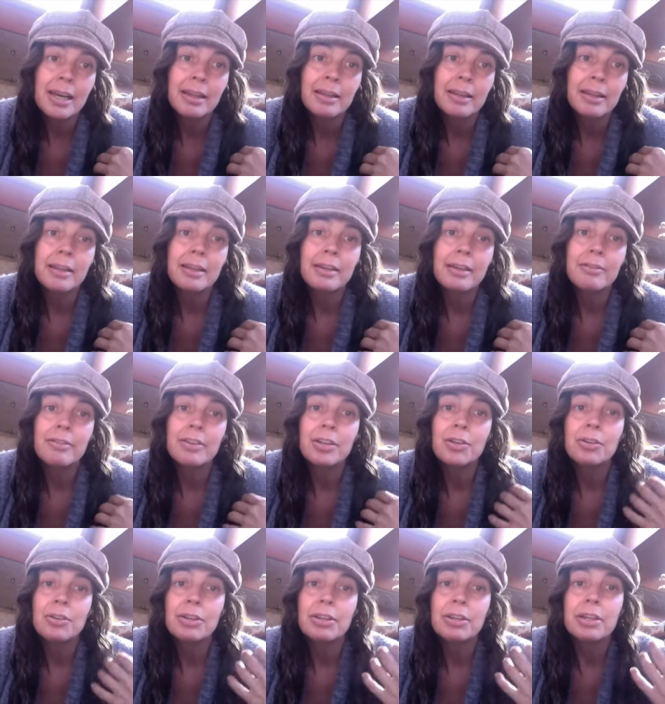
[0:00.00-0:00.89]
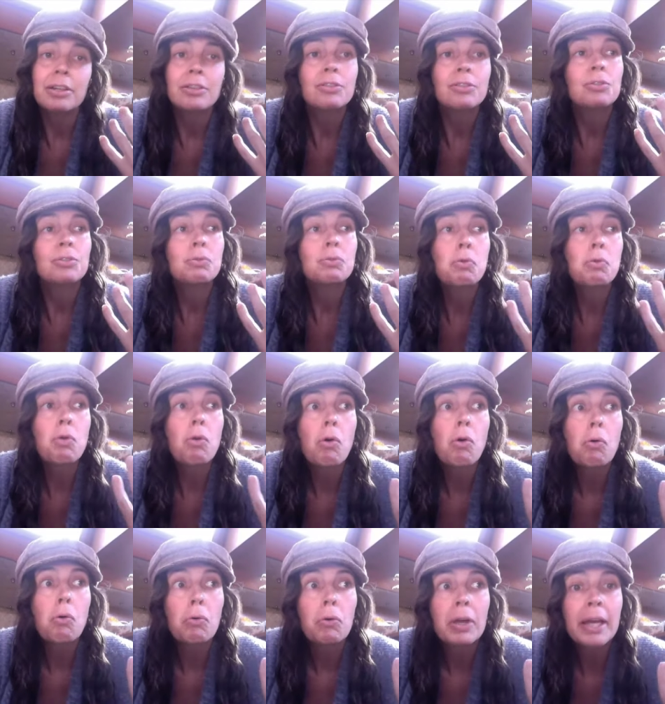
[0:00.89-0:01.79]
They're very
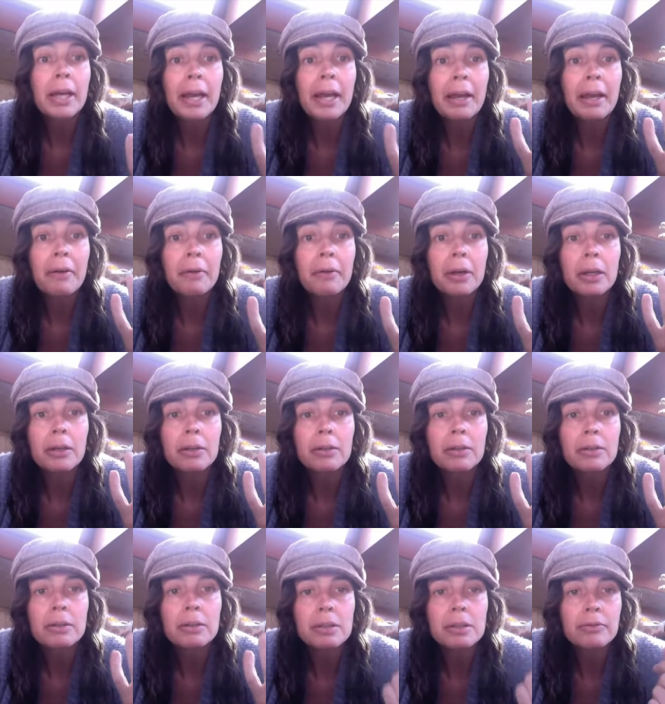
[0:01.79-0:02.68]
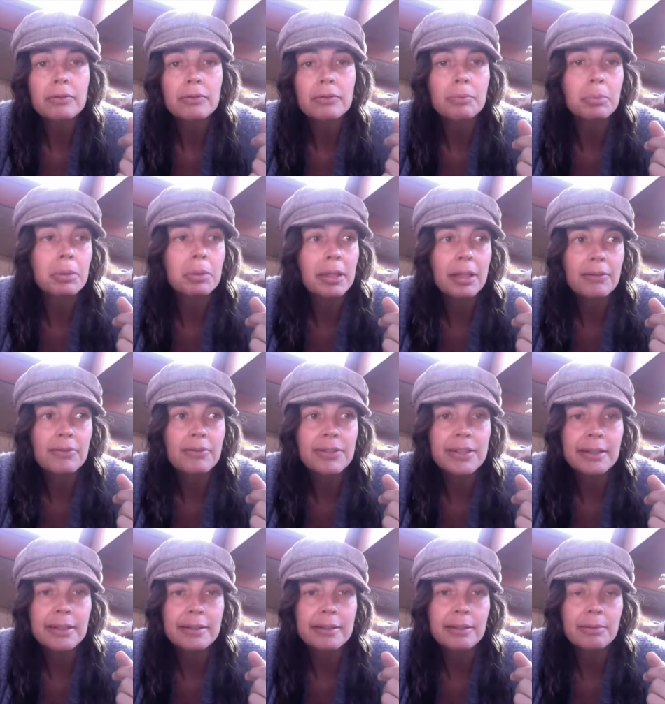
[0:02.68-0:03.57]
strong carriers of belief
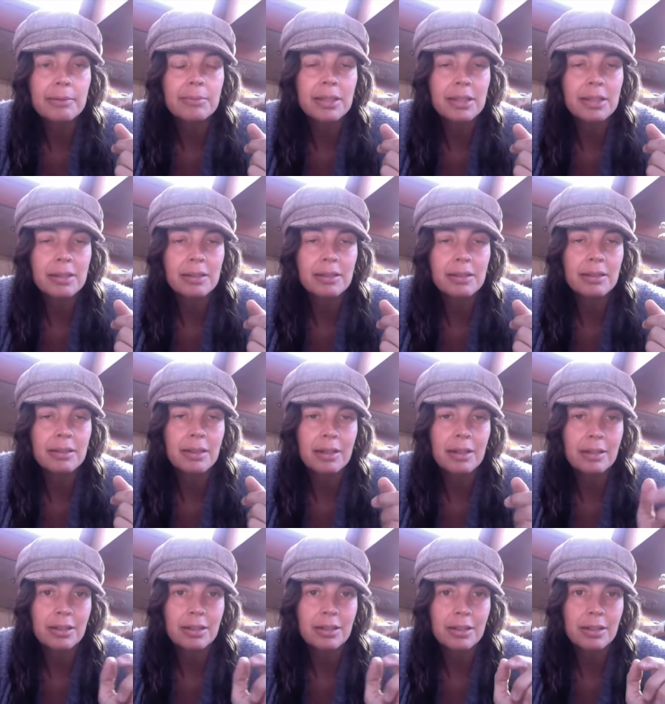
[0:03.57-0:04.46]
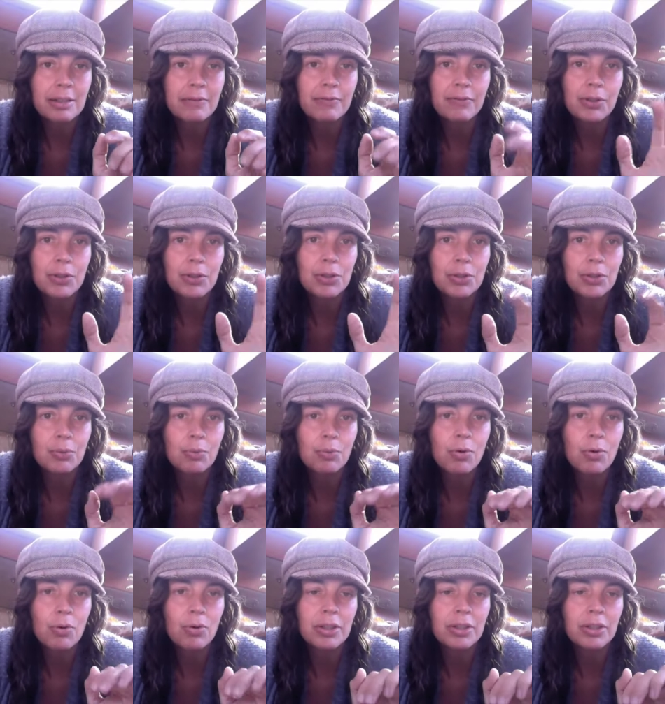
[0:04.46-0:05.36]
systems and such, and if you just
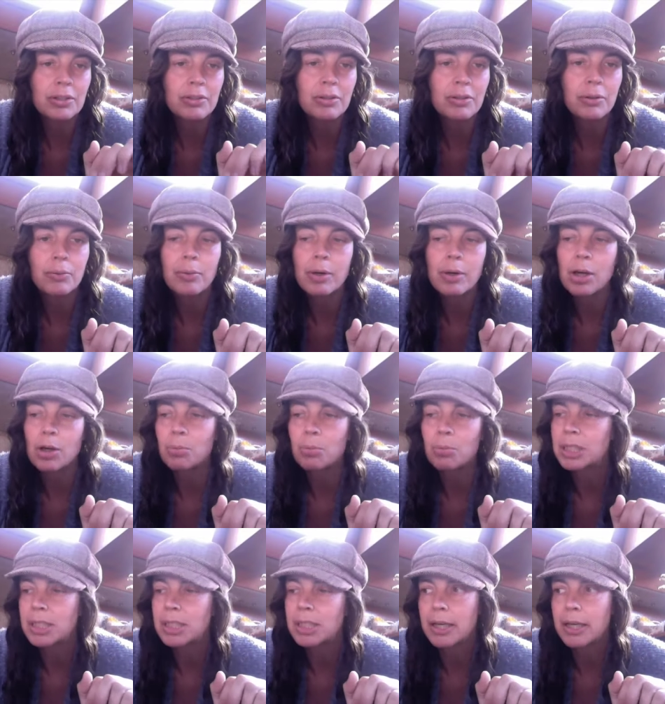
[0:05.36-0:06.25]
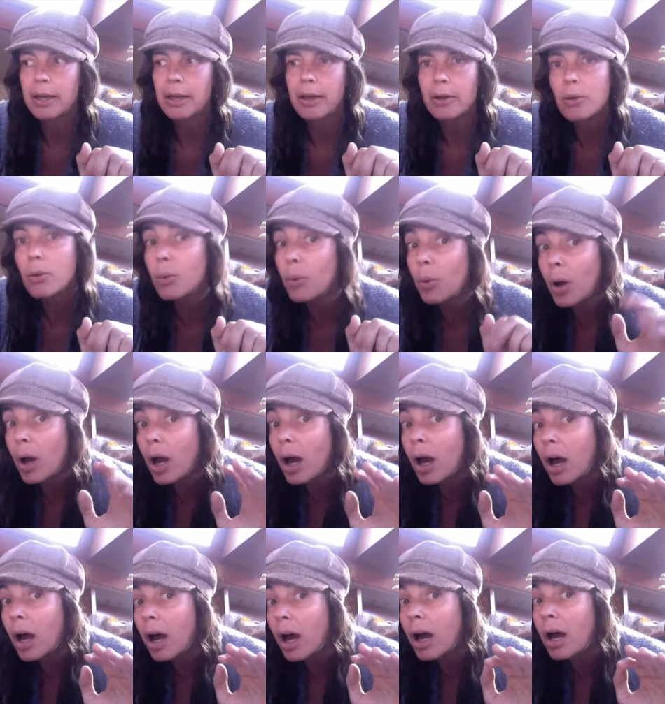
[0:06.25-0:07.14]
walk into the realm, it's like, oh,
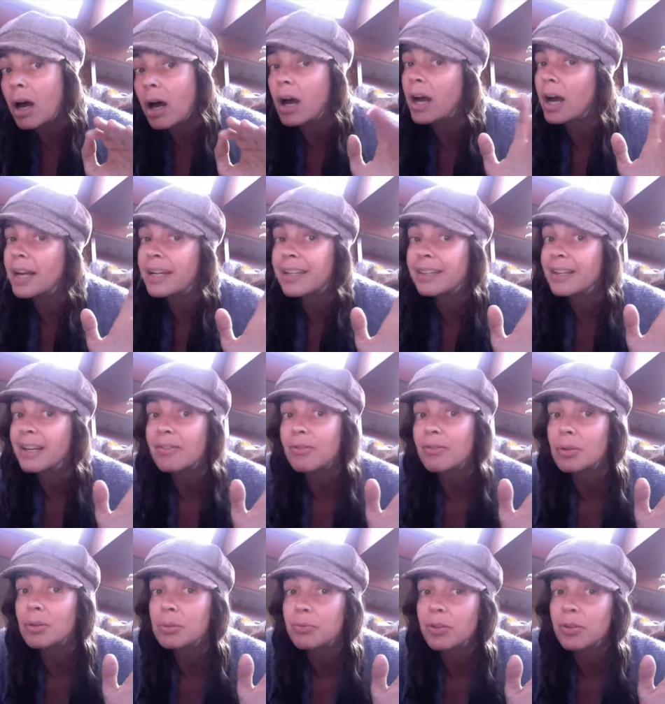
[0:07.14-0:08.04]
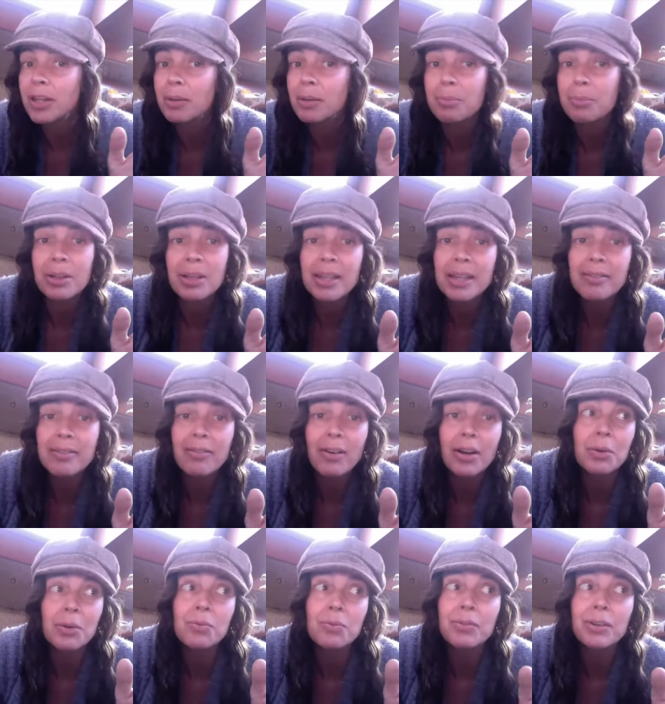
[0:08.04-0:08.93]
I didn't have room for that belief. I
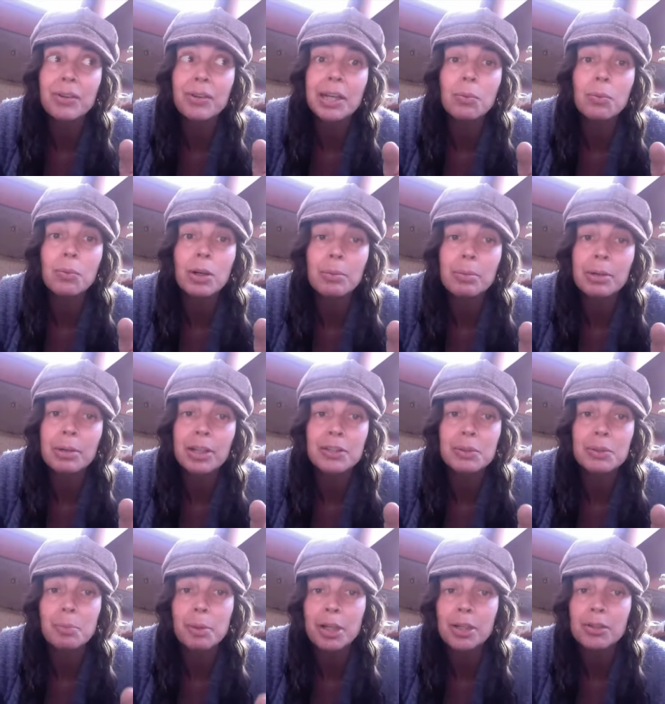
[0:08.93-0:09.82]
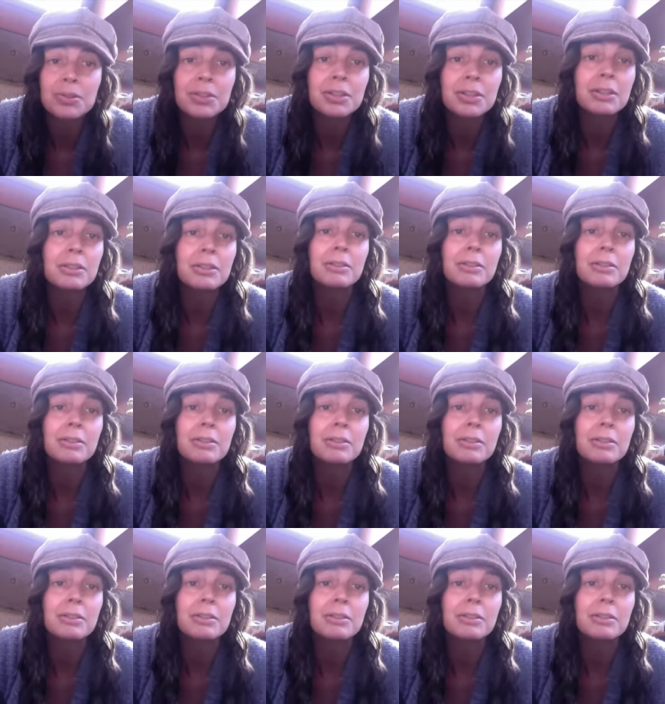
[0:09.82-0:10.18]
don't friggin' want to be exposed.